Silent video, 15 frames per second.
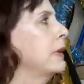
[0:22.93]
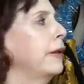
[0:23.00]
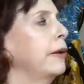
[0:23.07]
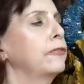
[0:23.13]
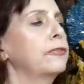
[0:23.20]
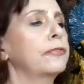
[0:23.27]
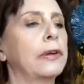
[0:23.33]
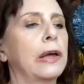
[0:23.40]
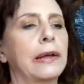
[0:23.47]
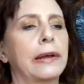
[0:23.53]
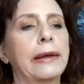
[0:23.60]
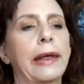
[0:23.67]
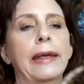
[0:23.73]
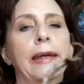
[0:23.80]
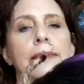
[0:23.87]
really
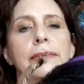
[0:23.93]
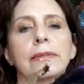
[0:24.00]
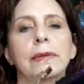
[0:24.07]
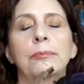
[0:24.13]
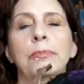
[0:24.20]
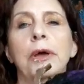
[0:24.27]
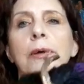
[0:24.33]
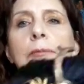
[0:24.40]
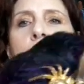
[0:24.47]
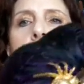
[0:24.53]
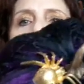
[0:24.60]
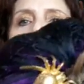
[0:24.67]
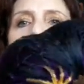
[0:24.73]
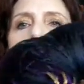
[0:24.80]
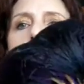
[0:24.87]
fun. It's a
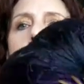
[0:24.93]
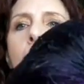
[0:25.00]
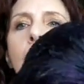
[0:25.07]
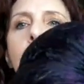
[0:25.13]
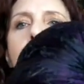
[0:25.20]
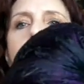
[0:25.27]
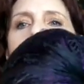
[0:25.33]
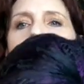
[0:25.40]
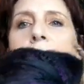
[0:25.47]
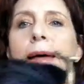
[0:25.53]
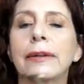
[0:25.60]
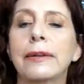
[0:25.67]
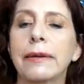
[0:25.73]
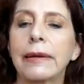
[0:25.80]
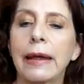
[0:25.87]
pumpkin
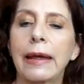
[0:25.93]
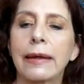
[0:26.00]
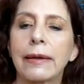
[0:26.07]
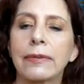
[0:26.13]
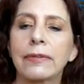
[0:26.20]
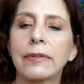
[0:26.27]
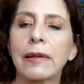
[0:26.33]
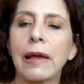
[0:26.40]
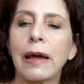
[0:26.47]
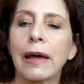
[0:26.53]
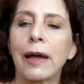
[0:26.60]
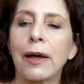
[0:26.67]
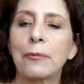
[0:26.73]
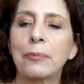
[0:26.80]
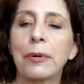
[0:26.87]
and it's
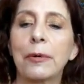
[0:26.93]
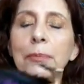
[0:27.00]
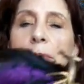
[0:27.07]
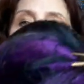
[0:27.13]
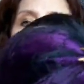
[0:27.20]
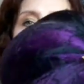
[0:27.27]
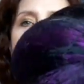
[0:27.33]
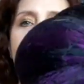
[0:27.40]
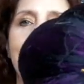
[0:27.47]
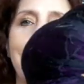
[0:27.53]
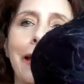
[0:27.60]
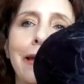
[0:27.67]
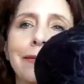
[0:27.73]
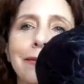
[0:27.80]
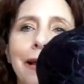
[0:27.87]
uh, purple with
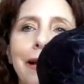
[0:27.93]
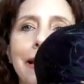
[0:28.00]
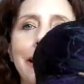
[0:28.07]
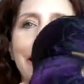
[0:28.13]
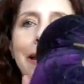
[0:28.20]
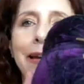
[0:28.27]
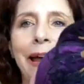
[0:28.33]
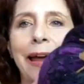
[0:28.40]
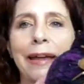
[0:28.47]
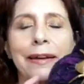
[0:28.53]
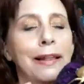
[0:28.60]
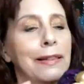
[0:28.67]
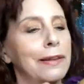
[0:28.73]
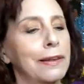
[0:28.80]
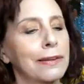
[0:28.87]
lace on it
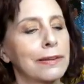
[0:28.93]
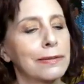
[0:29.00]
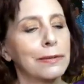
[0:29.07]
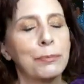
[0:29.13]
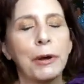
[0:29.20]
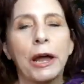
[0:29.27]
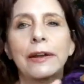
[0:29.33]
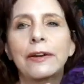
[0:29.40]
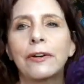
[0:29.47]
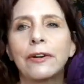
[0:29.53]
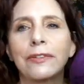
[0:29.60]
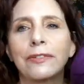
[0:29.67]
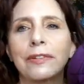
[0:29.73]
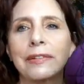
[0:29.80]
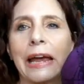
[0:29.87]
and a little
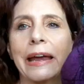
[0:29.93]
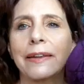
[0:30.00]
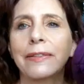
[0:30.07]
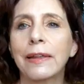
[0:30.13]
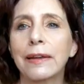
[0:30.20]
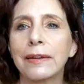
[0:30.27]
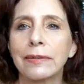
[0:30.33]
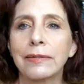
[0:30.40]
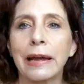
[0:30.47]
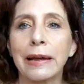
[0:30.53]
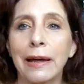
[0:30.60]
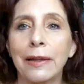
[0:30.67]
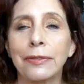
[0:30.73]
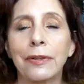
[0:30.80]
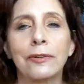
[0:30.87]
spider. And this I
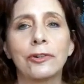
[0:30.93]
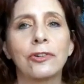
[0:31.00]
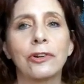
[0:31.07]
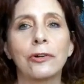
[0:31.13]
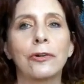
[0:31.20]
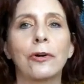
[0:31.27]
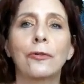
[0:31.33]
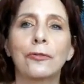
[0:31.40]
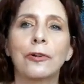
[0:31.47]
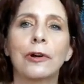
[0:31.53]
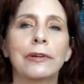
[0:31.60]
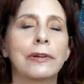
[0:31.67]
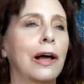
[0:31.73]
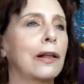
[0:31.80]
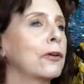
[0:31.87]
got this year over
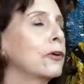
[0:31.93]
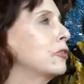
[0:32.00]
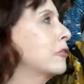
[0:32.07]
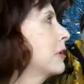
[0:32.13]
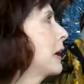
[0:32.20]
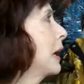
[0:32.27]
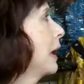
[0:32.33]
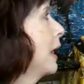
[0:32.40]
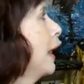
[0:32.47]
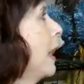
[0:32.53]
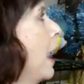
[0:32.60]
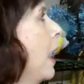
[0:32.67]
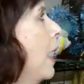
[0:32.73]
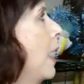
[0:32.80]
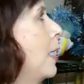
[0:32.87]
at Dollar Tree.
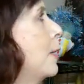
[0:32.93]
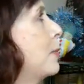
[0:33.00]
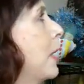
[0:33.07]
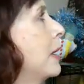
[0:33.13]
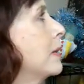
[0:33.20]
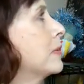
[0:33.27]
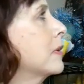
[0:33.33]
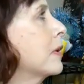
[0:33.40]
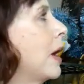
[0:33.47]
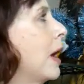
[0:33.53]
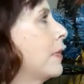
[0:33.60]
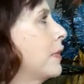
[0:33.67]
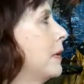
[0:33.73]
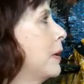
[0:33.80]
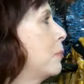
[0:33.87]
Um, I also
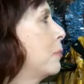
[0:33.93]
got the